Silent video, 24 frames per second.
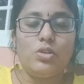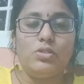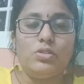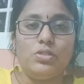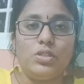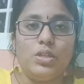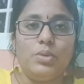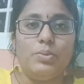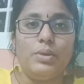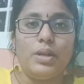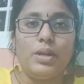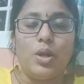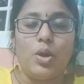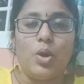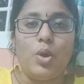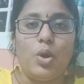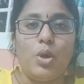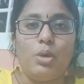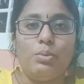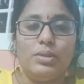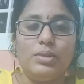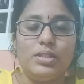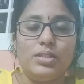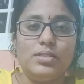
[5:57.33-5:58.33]
along with this
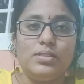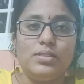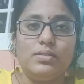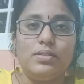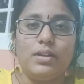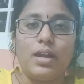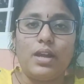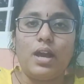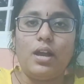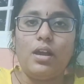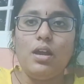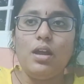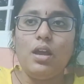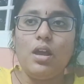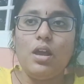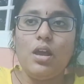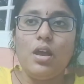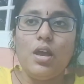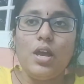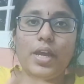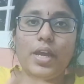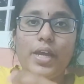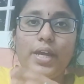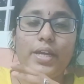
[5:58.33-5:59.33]
drug,
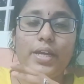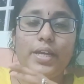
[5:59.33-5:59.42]
it